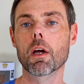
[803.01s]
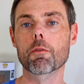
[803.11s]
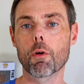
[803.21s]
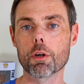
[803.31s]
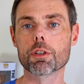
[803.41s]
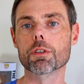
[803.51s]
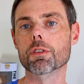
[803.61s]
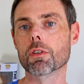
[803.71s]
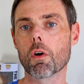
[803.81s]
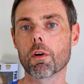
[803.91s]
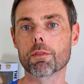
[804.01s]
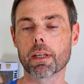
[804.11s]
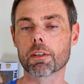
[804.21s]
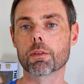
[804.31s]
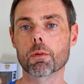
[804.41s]
versions of
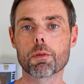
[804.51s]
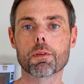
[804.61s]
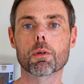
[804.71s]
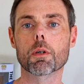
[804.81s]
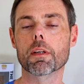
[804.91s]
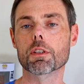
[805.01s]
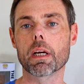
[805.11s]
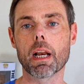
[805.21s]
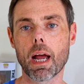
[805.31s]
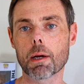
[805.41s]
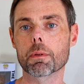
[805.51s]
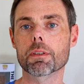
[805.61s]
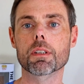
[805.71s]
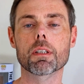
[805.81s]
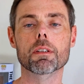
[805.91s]
Lex Luthor that Gene Hackman
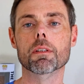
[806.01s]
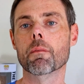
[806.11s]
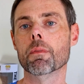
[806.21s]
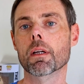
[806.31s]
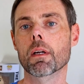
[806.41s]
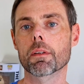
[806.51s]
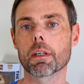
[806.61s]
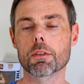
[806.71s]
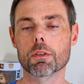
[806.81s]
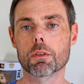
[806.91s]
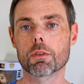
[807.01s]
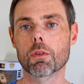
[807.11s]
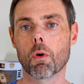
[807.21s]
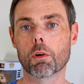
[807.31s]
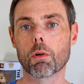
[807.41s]
did, that
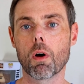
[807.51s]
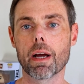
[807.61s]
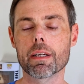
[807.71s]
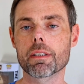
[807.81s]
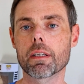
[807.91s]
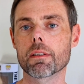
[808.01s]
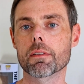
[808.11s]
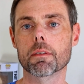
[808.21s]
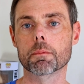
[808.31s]
John Cryer did,